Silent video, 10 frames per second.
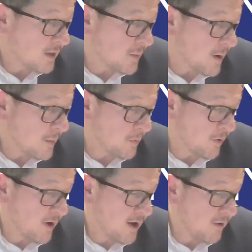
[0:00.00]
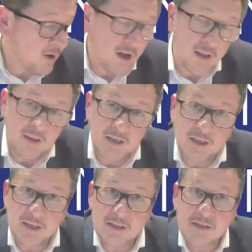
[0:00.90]
And Pereira, I
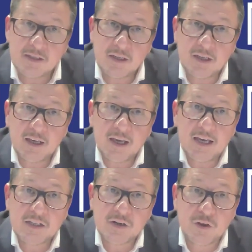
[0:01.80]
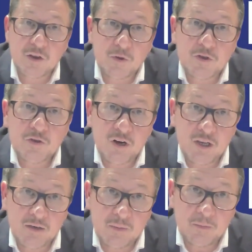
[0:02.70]
think, is another
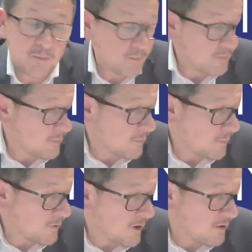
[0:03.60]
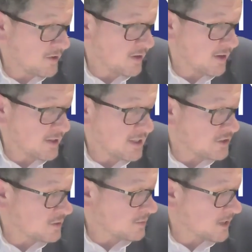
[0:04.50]
must-read. Pereira and Direct
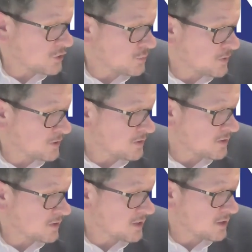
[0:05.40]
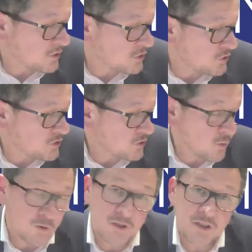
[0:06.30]
Asset Management, his Honour Judge
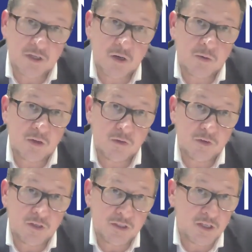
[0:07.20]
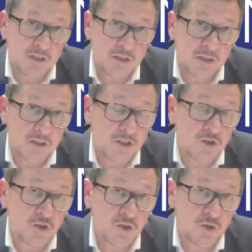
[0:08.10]
Saunders, it's only first instance,
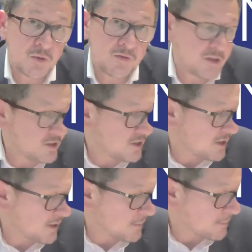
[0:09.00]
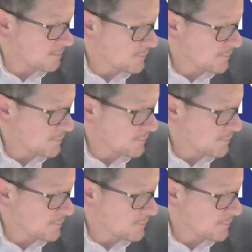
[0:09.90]
it's June of this year.